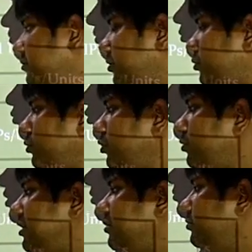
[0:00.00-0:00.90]
So you
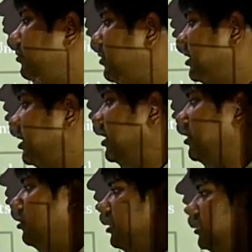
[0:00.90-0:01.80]
must have studied
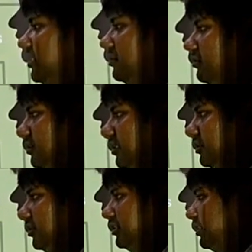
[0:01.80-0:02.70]
all this in
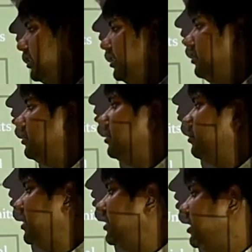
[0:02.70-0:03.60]
engineering,
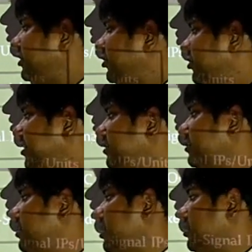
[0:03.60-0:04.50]
basic engineering.
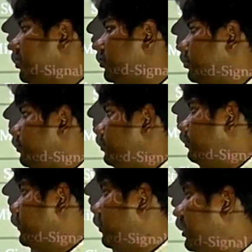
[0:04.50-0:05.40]
So
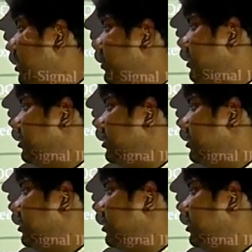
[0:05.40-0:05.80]
what happens